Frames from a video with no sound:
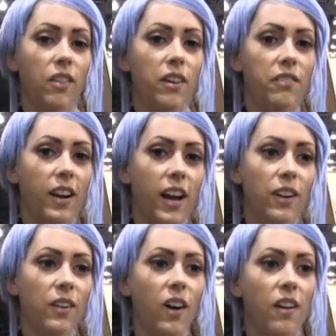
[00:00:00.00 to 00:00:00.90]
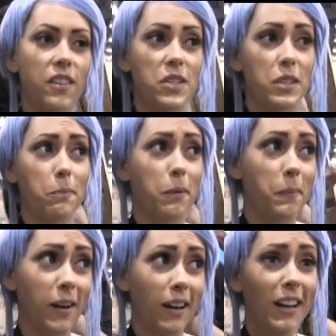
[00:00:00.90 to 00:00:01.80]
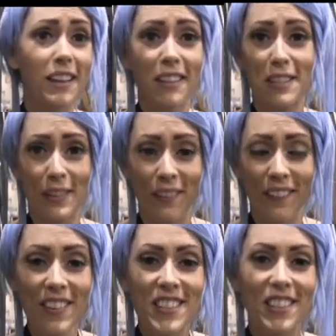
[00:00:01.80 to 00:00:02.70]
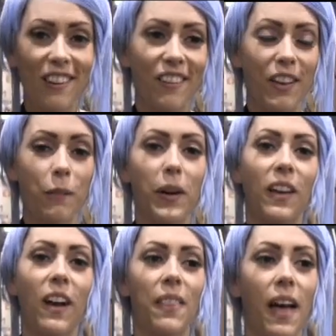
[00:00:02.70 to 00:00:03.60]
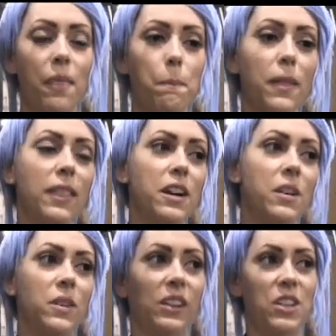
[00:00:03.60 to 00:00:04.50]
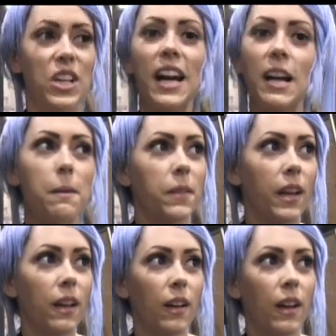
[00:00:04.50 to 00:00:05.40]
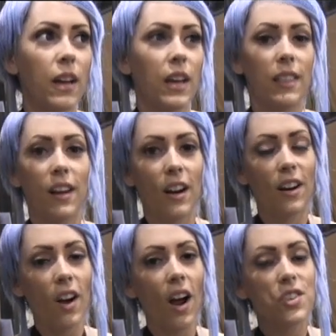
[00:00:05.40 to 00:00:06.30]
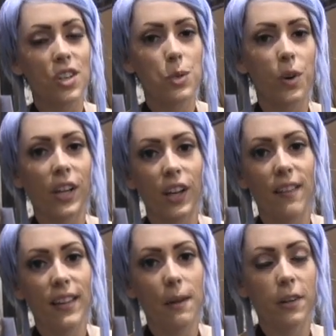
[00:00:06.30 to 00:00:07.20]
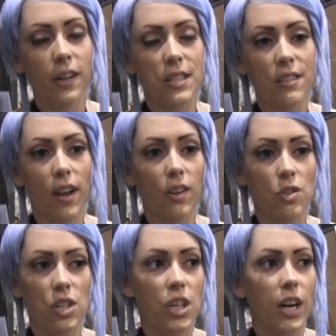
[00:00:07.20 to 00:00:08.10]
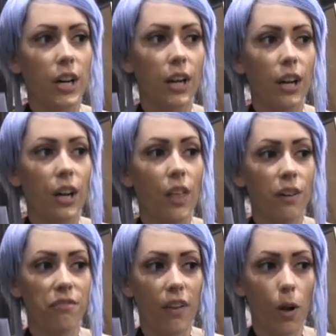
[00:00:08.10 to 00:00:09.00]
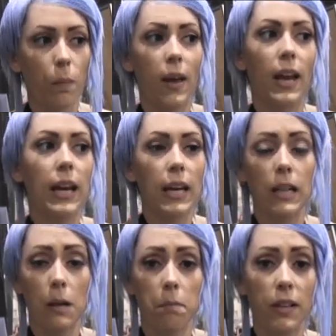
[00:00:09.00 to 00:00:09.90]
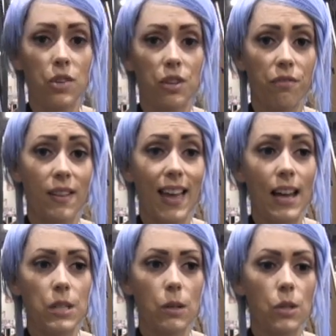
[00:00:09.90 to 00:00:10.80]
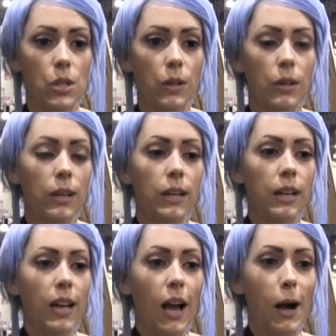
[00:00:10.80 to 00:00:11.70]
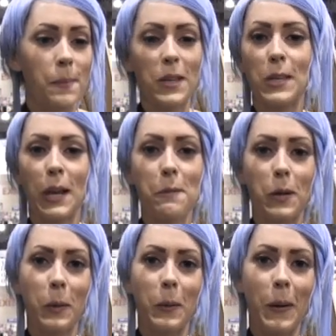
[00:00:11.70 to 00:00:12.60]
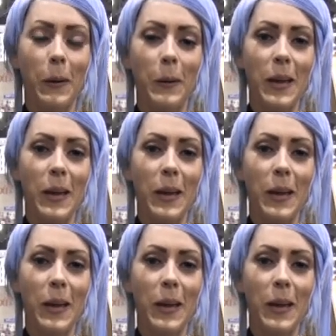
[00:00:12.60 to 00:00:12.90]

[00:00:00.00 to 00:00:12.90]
We've got to obviously premiere it soon, so they're working on that. But they're tied up. They're not just working on The Immigrants. They've actually started another film and completion for that too. So it's going to be cool though.